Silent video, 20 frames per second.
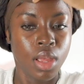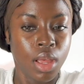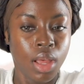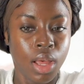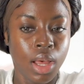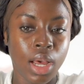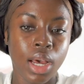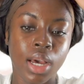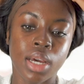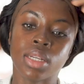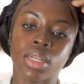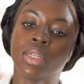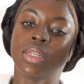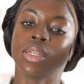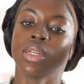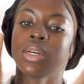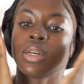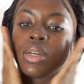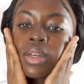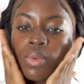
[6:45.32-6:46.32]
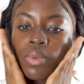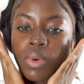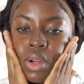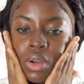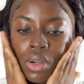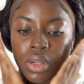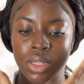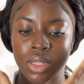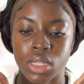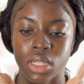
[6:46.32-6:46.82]
And we're going
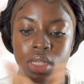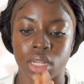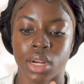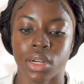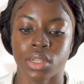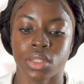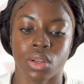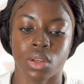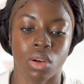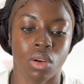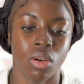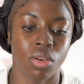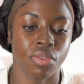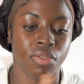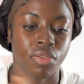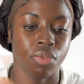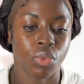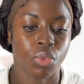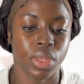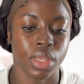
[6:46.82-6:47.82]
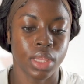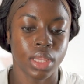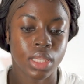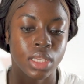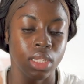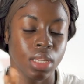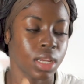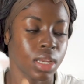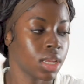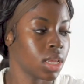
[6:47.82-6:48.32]
to start off
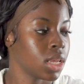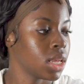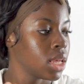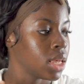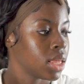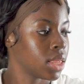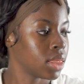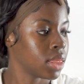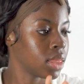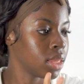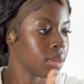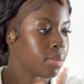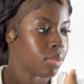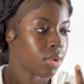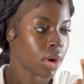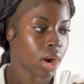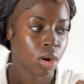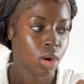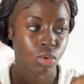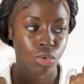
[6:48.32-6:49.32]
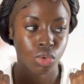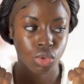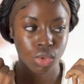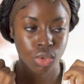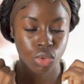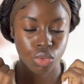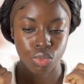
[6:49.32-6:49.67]
with the brows.